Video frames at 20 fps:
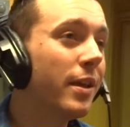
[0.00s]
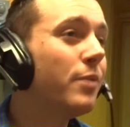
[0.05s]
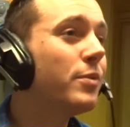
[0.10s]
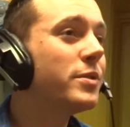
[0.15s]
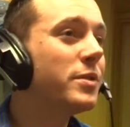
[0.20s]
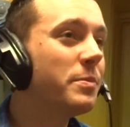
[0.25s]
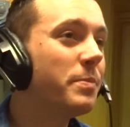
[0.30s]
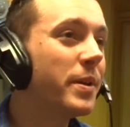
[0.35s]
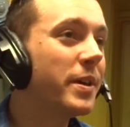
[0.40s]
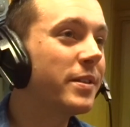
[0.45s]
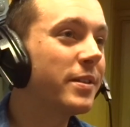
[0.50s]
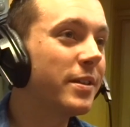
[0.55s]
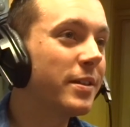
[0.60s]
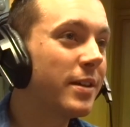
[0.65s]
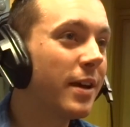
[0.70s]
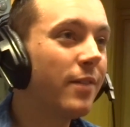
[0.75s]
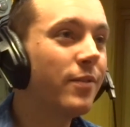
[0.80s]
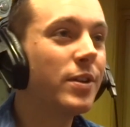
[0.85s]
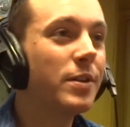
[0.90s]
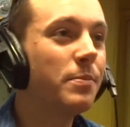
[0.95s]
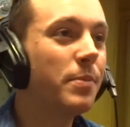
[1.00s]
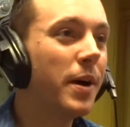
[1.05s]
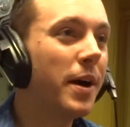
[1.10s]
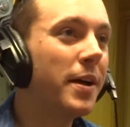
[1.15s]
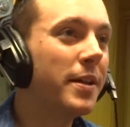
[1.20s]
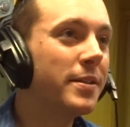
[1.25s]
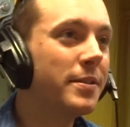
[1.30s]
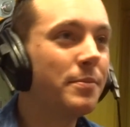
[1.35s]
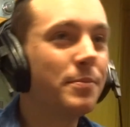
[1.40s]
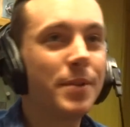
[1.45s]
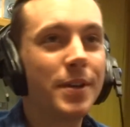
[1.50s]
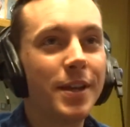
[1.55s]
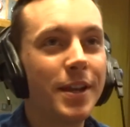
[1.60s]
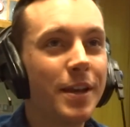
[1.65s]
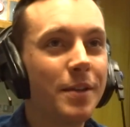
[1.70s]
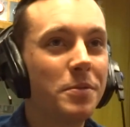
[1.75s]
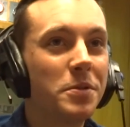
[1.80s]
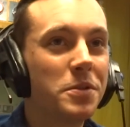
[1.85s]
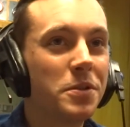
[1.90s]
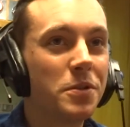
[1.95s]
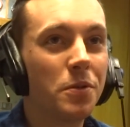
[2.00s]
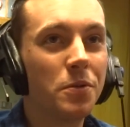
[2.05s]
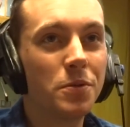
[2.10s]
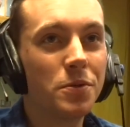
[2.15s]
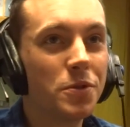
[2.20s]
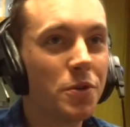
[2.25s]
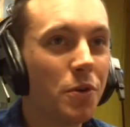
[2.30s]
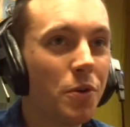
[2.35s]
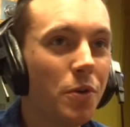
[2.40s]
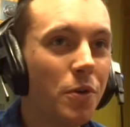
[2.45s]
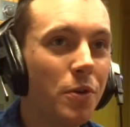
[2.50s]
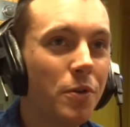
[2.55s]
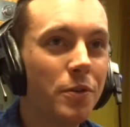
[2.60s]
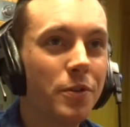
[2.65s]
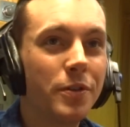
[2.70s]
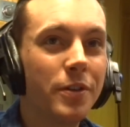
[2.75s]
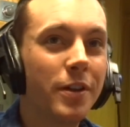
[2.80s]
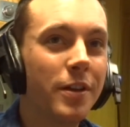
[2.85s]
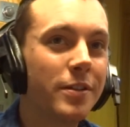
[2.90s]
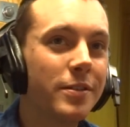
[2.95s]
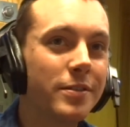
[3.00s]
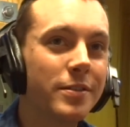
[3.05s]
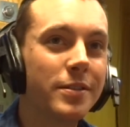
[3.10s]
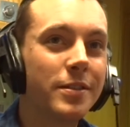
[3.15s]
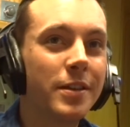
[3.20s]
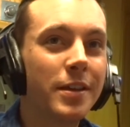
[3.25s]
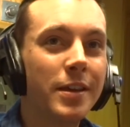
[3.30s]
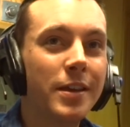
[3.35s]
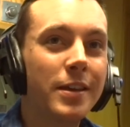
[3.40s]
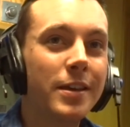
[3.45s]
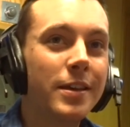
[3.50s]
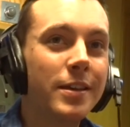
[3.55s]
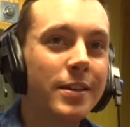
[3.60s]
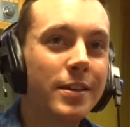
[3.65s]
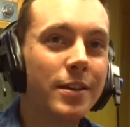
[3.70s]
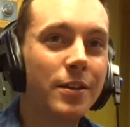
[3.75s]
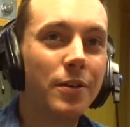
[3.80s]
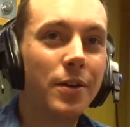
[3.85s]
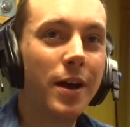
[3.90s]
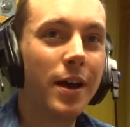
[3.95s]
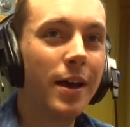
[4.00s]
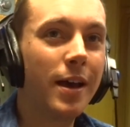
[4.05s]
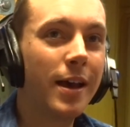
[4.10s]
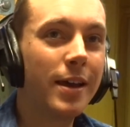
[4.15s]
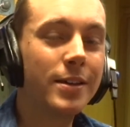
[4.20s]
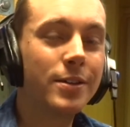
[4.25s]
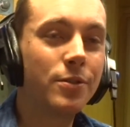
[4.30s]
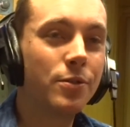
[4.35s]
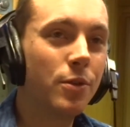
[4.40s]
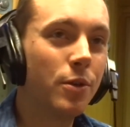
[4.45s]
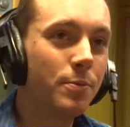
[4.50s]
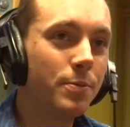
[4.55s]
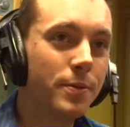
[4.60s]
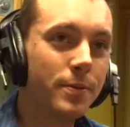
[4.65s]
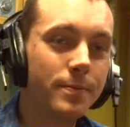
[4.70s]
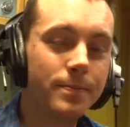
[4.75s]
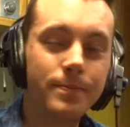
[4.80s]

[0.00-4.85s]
That was the big thing, having a band and being able to go on tour. And you know, I grew up